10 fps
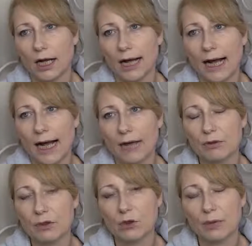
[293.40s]
I
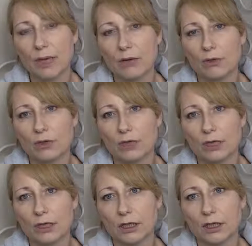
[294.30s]
was all about
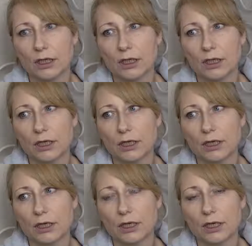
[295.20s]

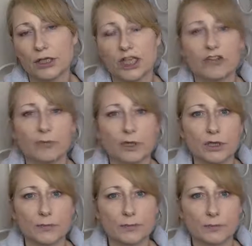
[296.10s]

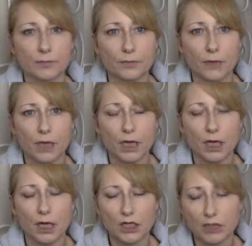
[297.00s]
achievement,
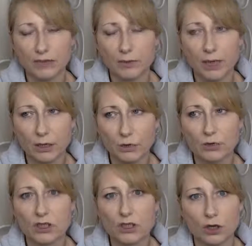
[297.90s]
achieving my
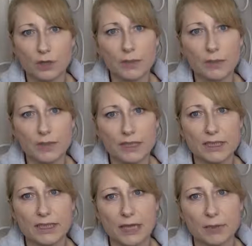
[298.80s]
goals, starting my
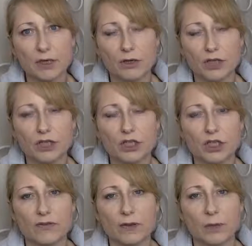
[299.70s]
business, helping others,
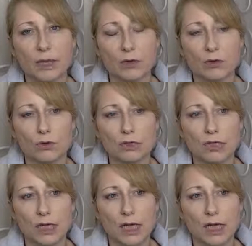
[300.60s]
achieving my goals.